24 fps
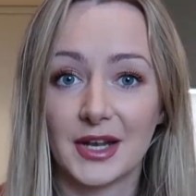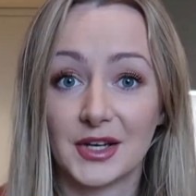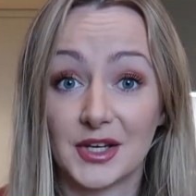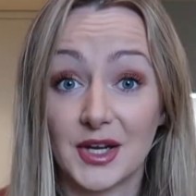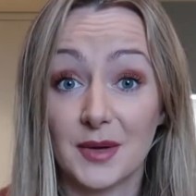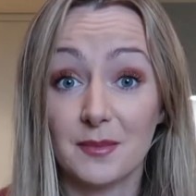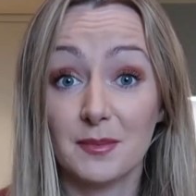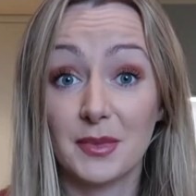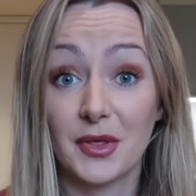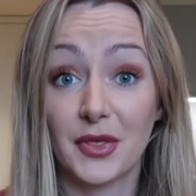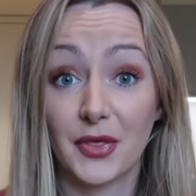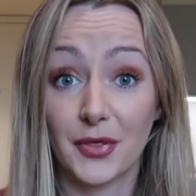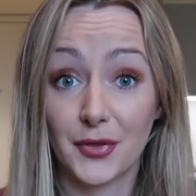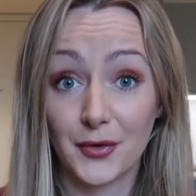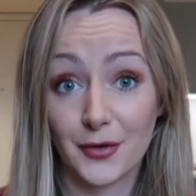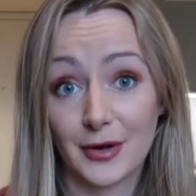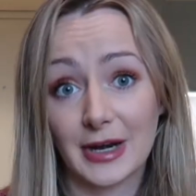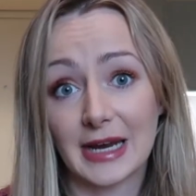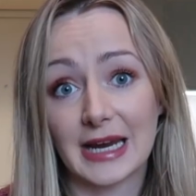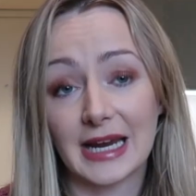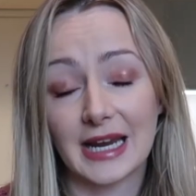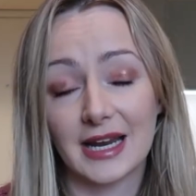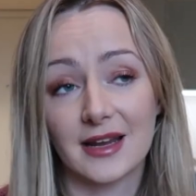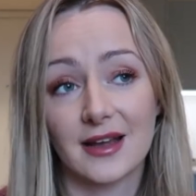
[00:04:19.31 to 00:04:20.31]
Number
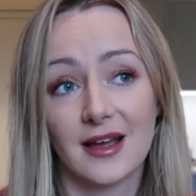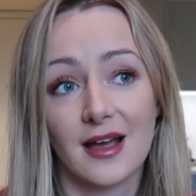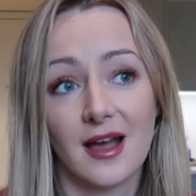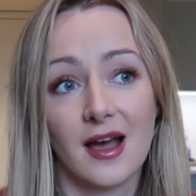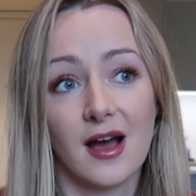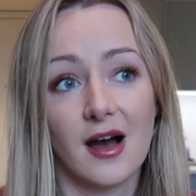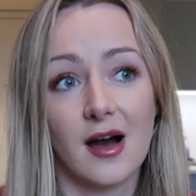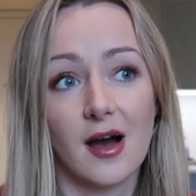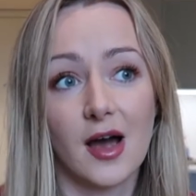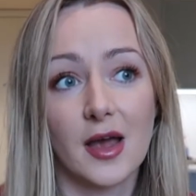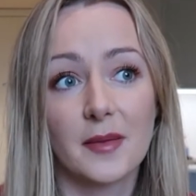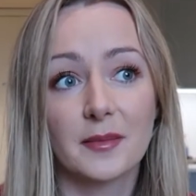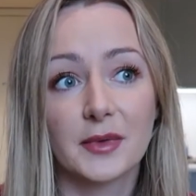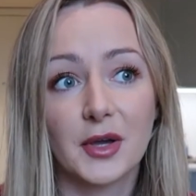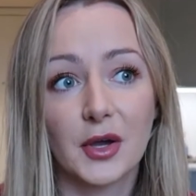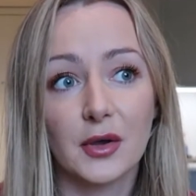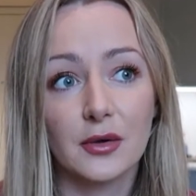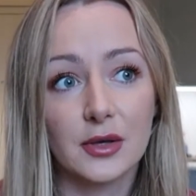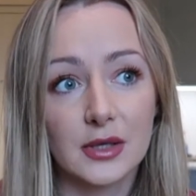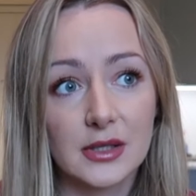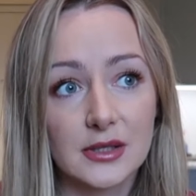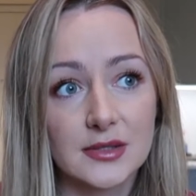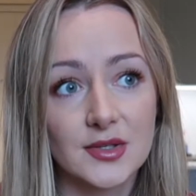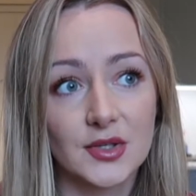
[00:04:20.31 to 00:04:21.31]
3, I'm
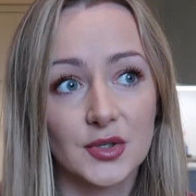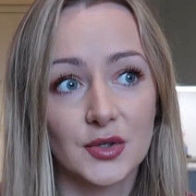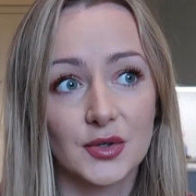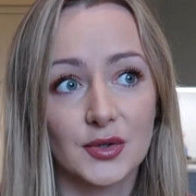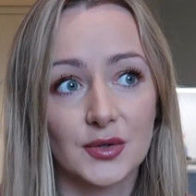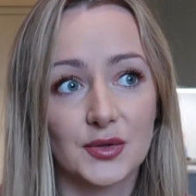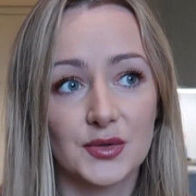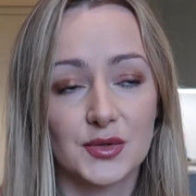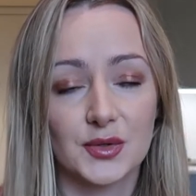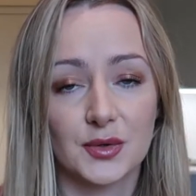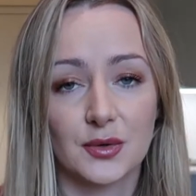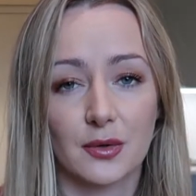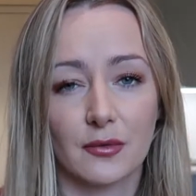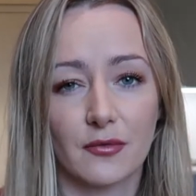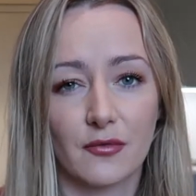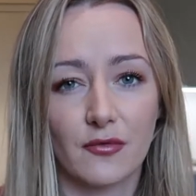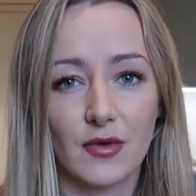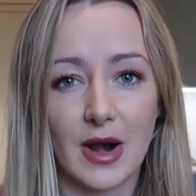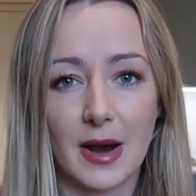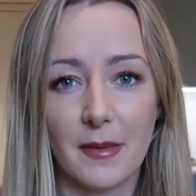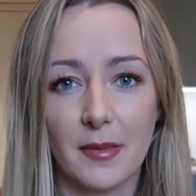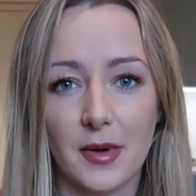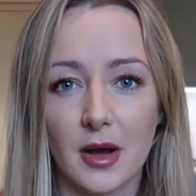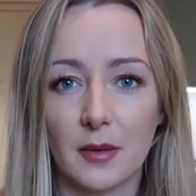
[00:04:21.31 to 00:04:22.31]
going to sort of
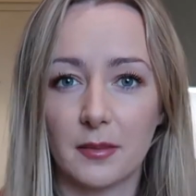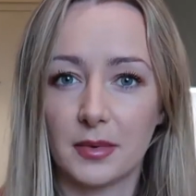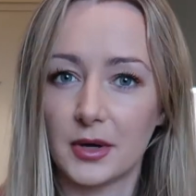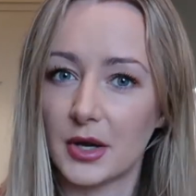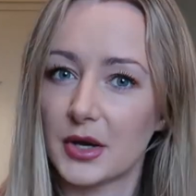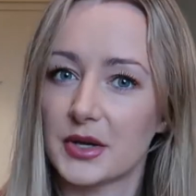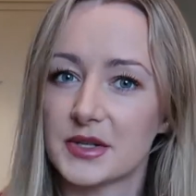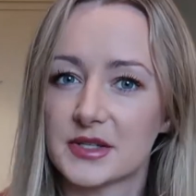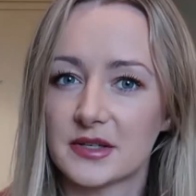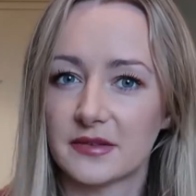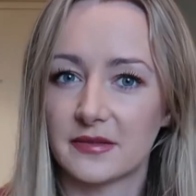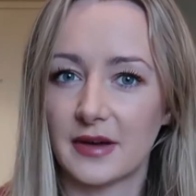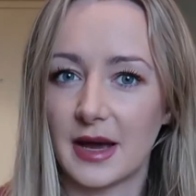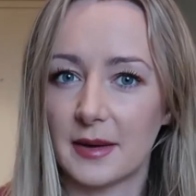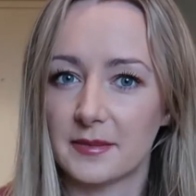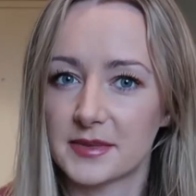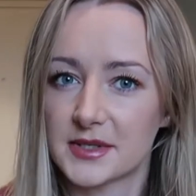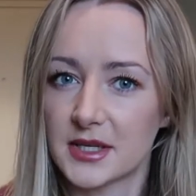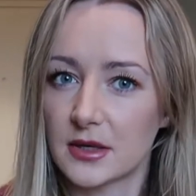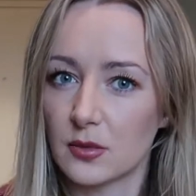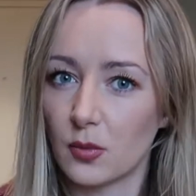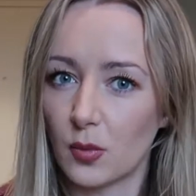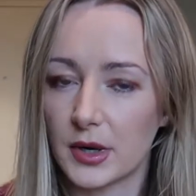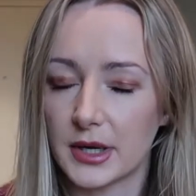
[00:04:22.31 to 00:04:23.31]
wrap up loads of
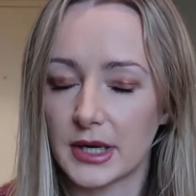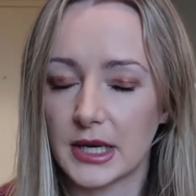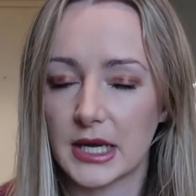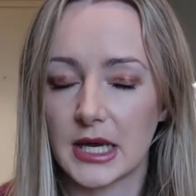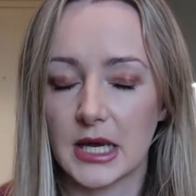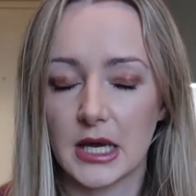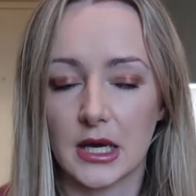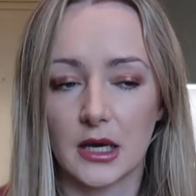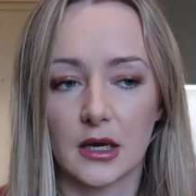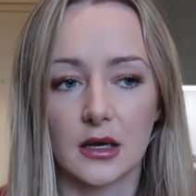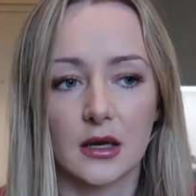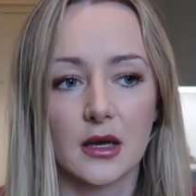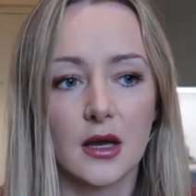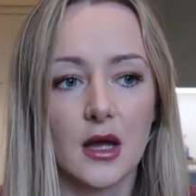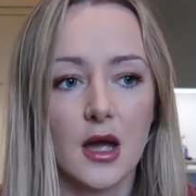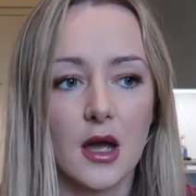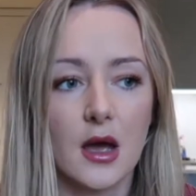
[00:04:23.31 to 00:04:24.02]
apps in one here,